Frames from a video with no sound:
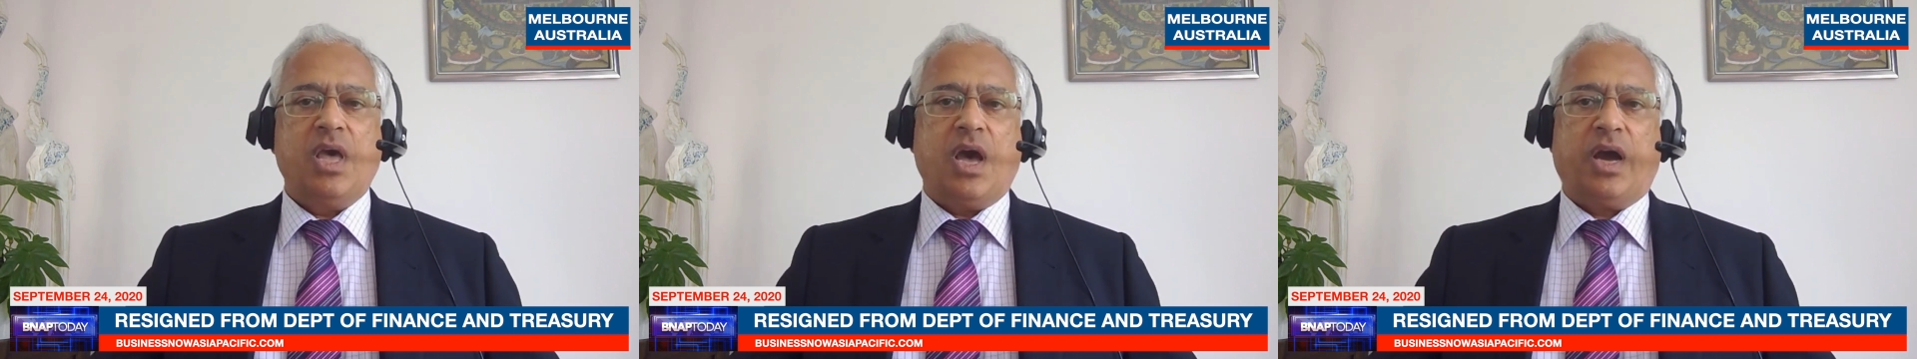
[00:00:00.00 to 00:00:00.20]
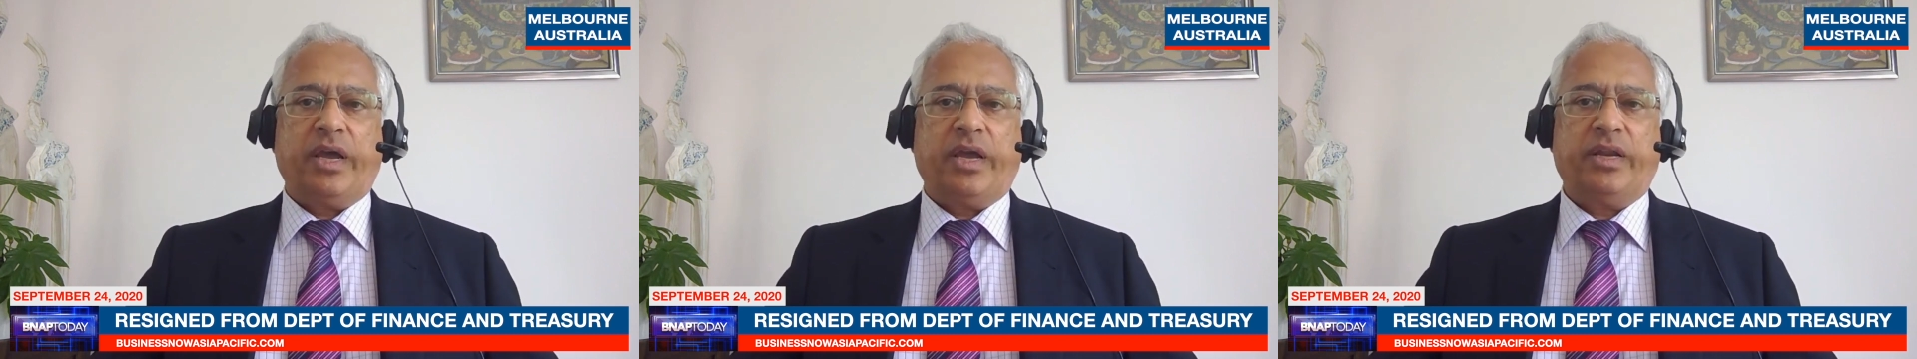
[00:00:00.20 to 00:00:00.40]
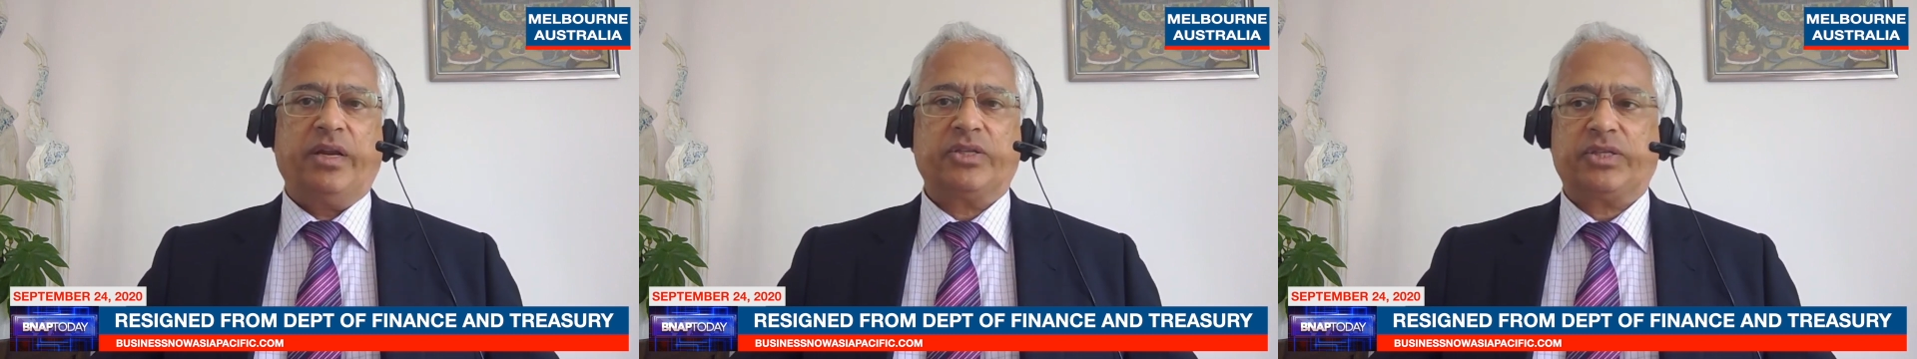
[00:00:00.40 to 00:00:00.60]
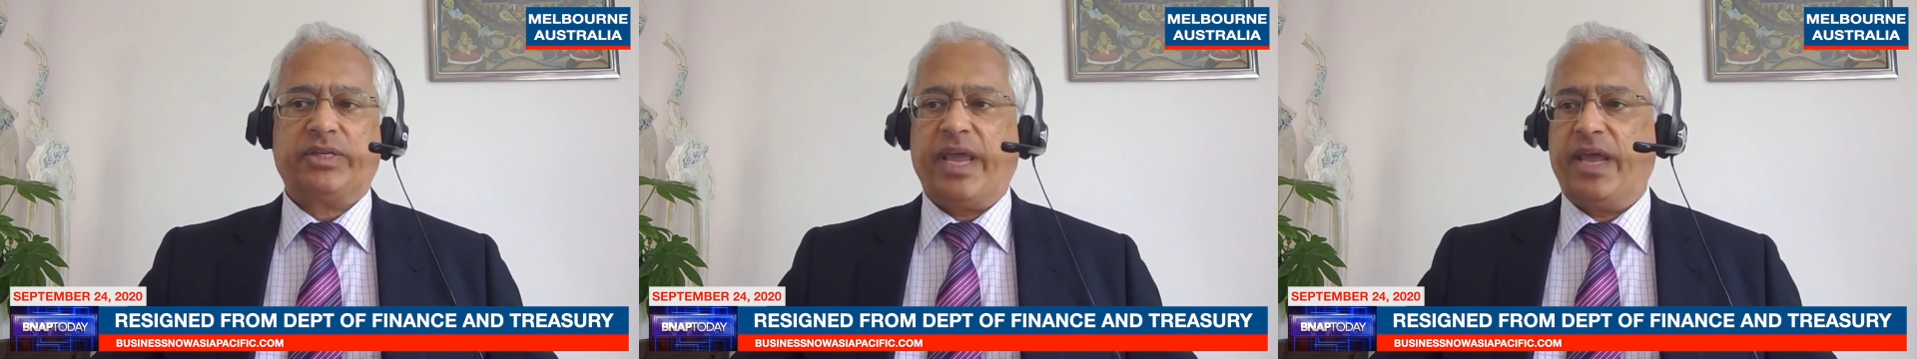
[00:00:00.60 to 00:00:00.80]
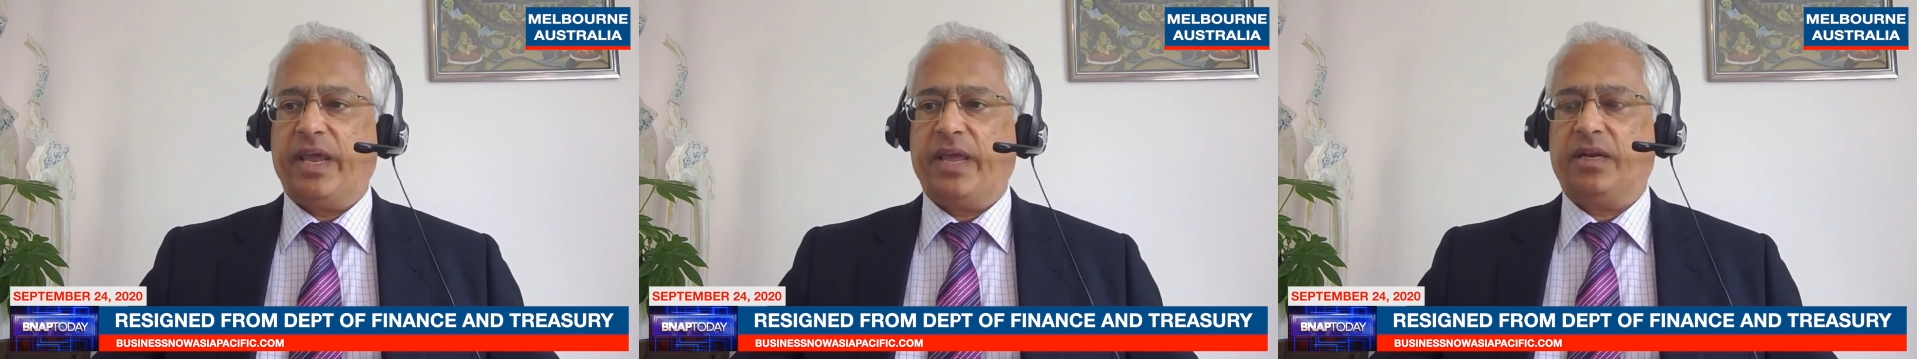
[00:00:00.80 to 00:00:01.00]
I
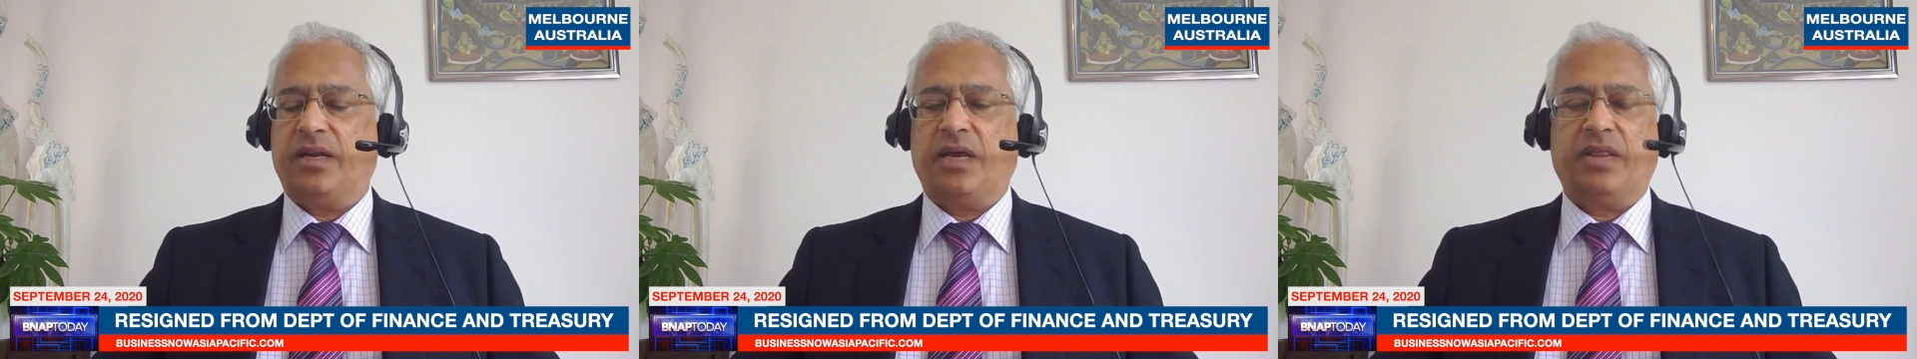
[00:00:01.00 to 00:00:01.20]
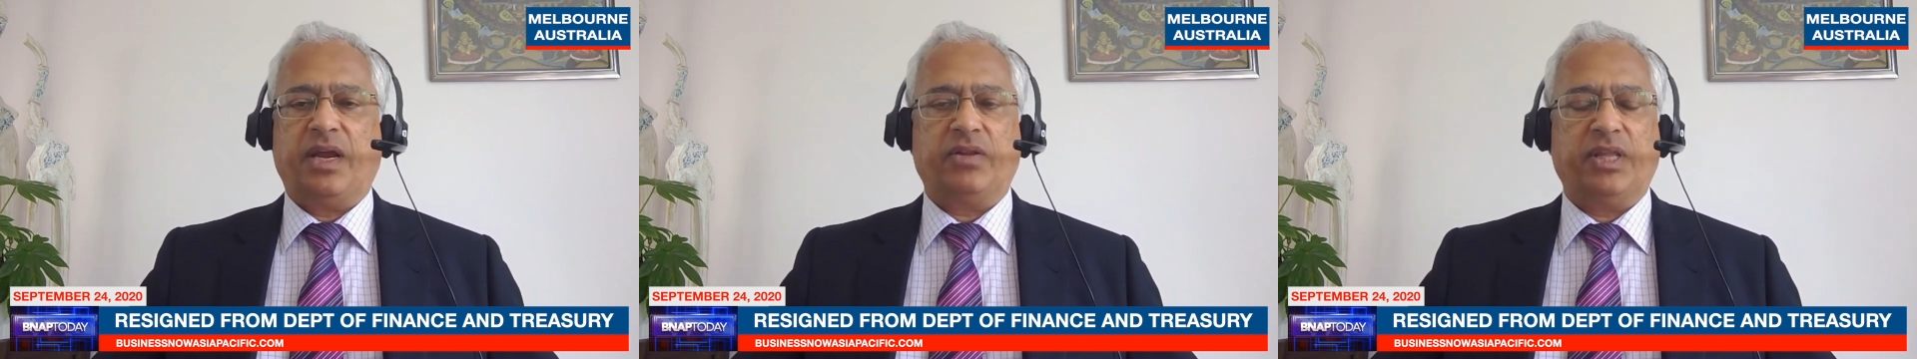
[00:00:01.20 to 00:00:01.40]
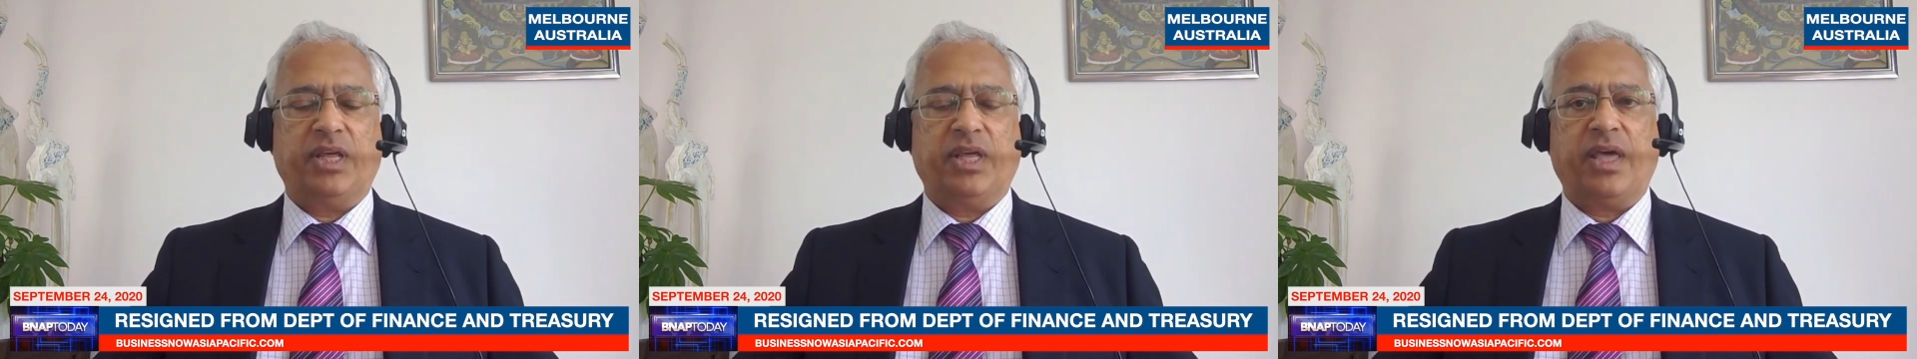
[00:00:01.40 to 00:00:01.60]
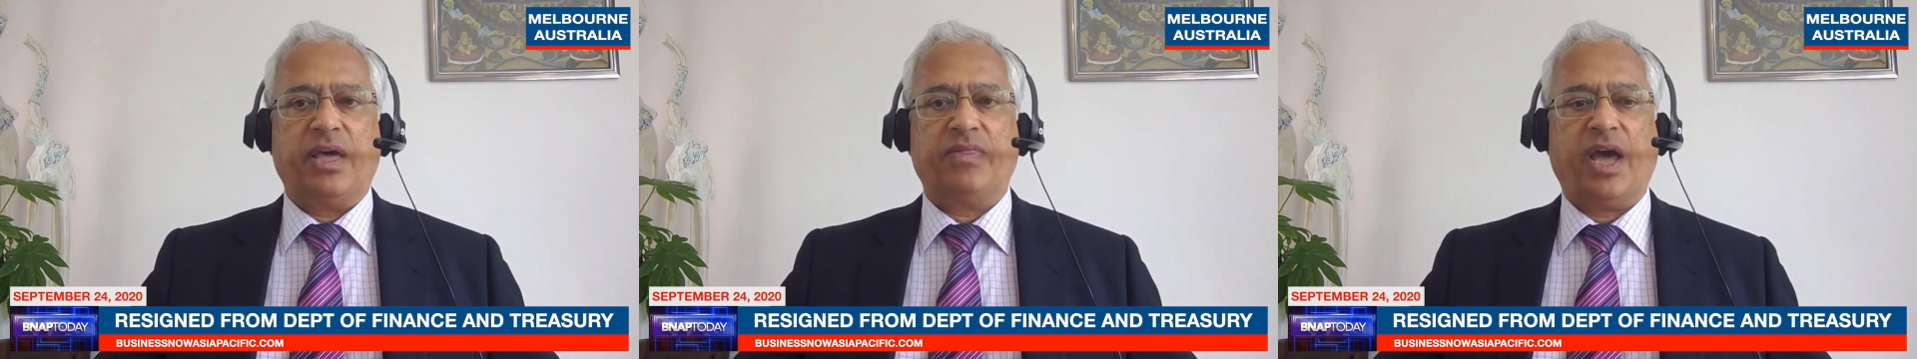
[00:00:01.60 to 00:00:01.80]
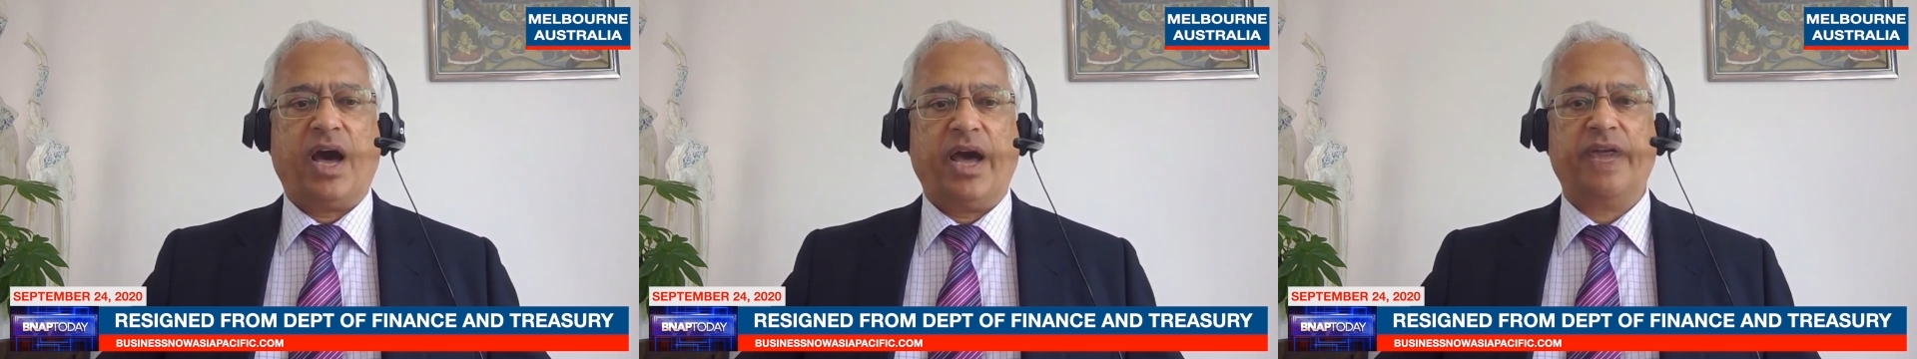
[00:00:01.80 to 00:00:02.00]
understand that they
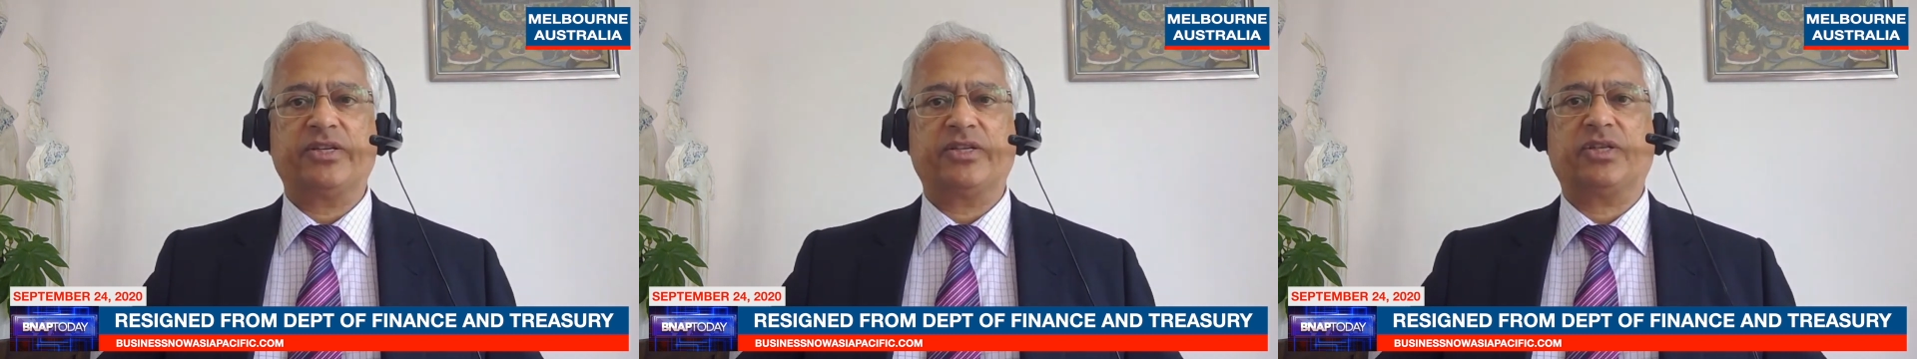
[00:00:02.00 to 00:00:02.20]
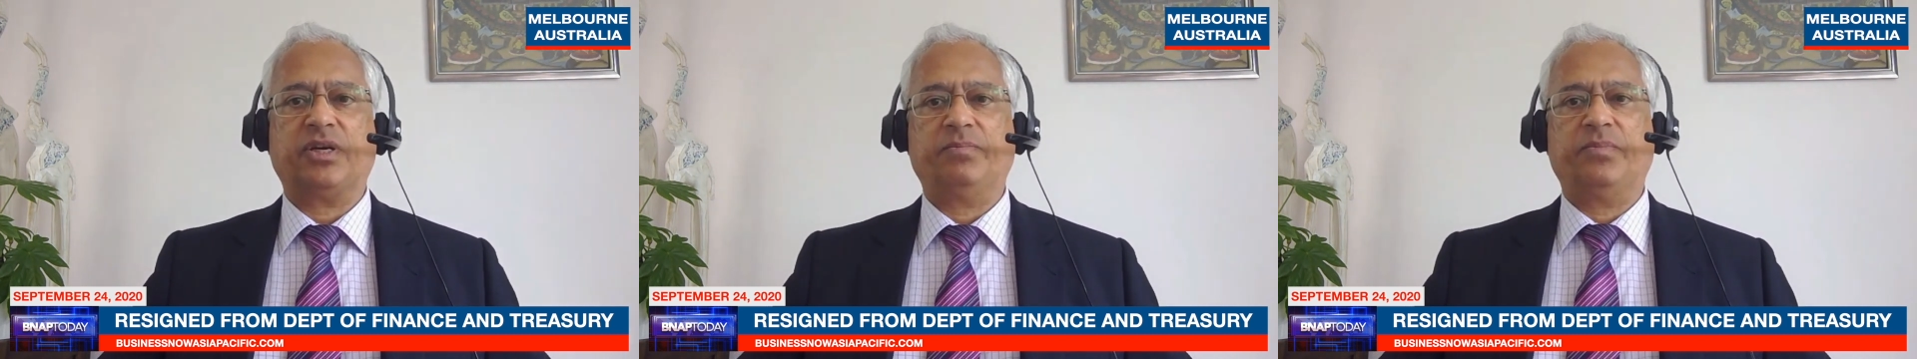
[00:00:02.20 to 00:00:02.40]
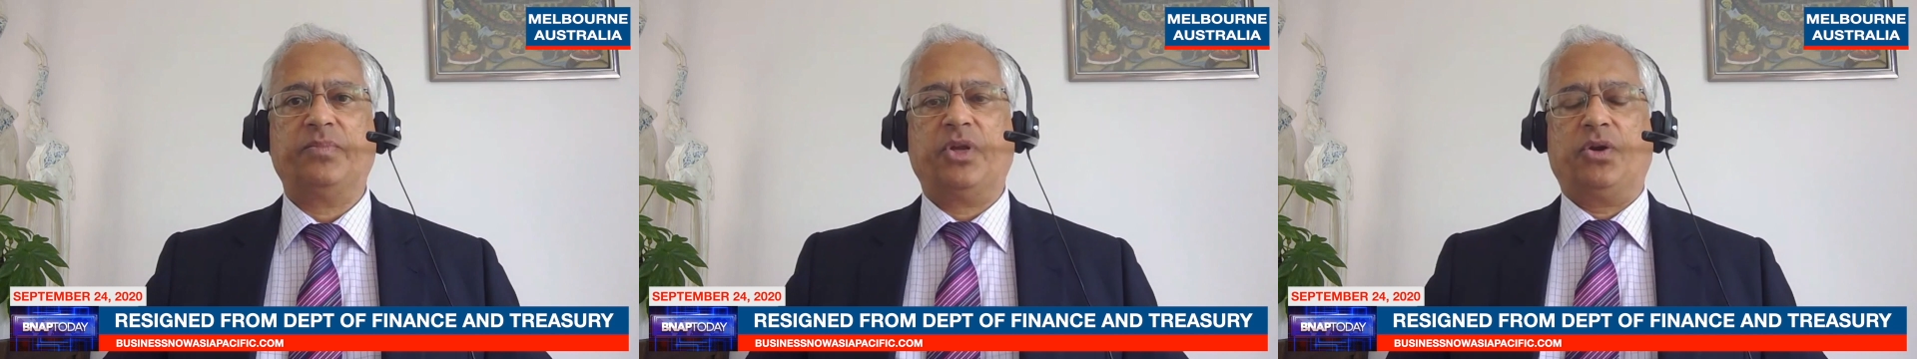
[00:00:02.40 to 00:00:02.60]
hired some,